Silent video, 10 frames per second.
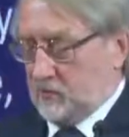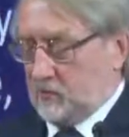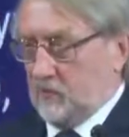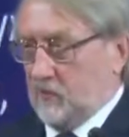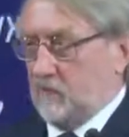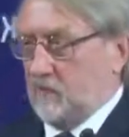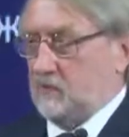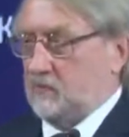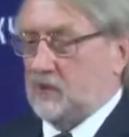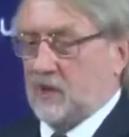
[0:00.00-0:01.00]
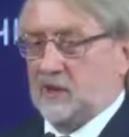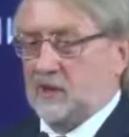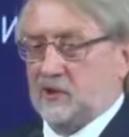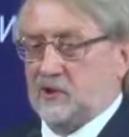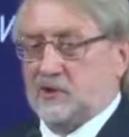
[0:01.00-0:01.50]
But
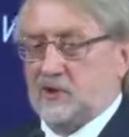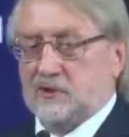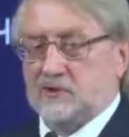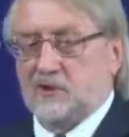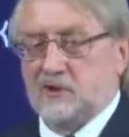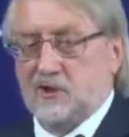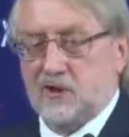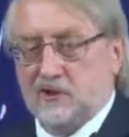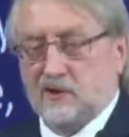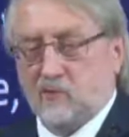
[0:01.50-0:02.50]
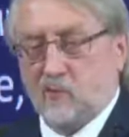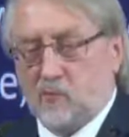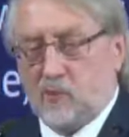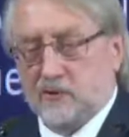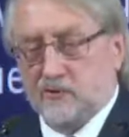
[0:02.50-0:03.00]
next year, I
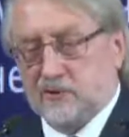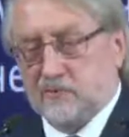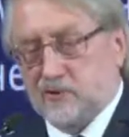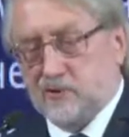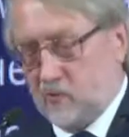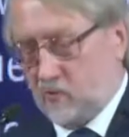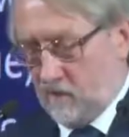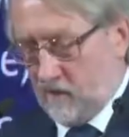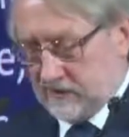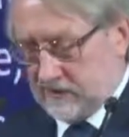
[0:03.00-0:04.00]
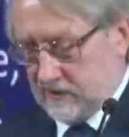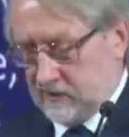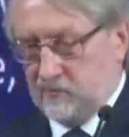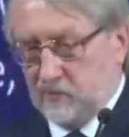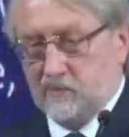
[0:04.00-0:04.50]
expect us
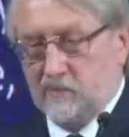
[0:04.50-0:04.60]
to